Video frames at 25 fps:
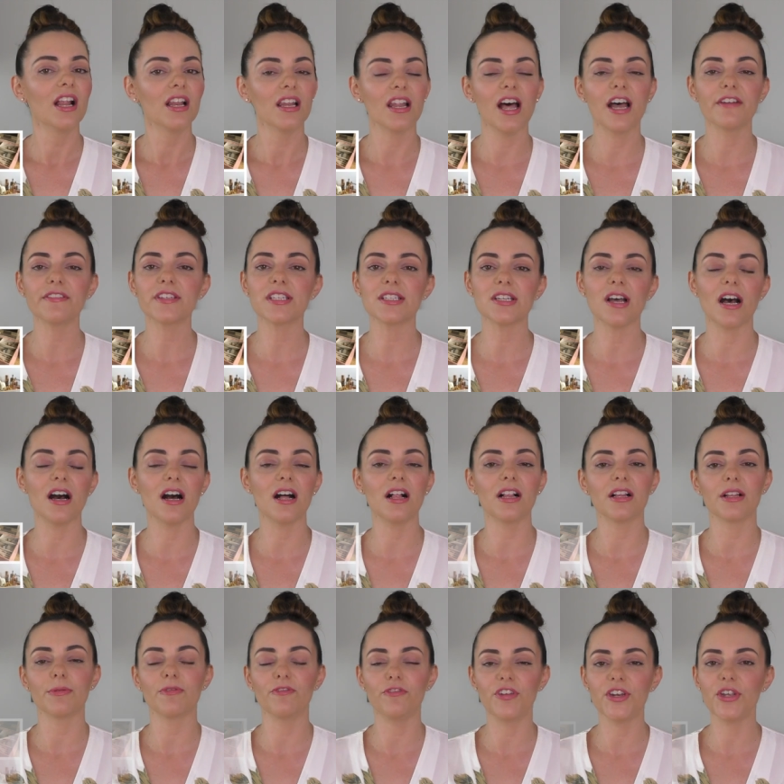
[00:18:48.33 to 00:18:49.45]

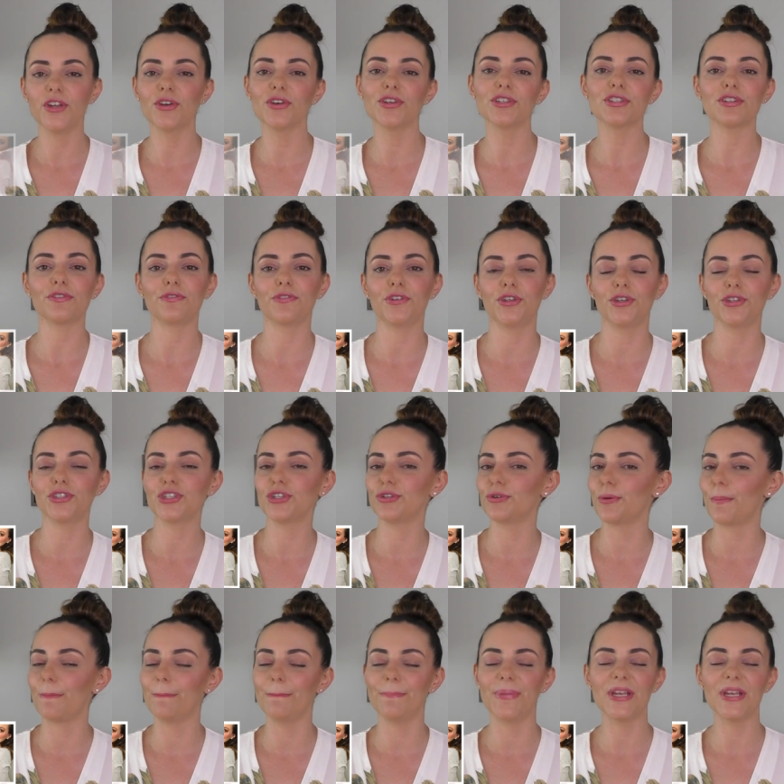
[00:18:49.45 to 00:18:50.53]
lifestyle videos for you to